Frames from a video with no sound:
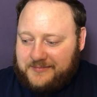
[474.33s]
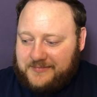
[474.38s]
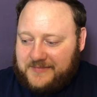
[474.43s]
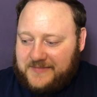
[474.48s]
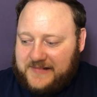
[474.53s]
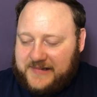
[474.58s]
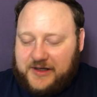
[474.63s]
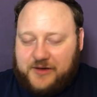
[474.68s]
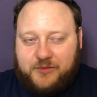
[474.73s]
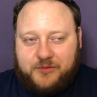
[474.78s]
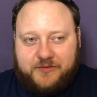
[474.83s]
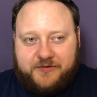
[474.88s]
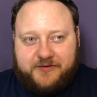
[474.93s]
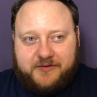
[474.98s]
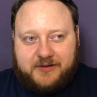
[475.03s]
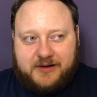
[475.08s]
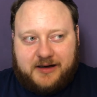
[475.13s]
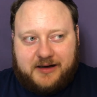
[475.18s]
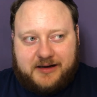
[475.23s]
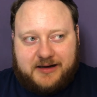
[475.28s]
you
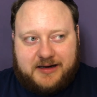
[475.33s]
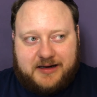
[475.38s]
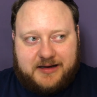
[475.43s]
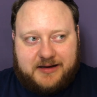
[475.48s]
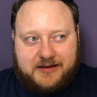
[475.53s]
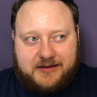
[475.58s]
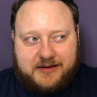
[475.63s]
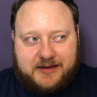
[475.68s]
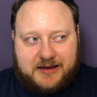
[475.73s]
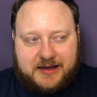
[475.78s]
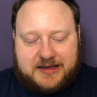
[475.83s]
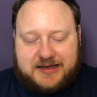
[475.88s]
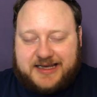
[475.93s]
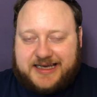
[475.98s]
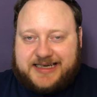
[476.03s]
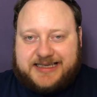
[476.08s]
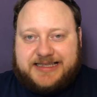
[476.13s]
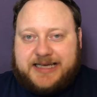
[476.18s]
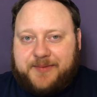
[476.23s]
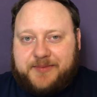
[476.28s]
know, the
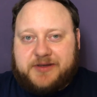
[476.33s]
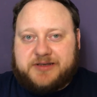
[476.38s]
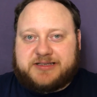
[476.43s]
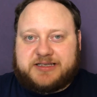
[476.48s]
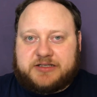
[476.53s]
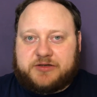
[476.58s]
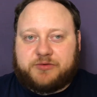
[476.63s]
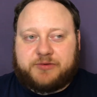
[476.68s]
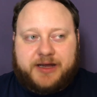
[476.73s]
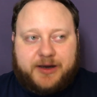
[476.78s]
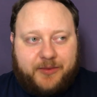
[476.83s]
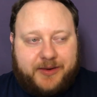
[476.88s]
acceptance is all there.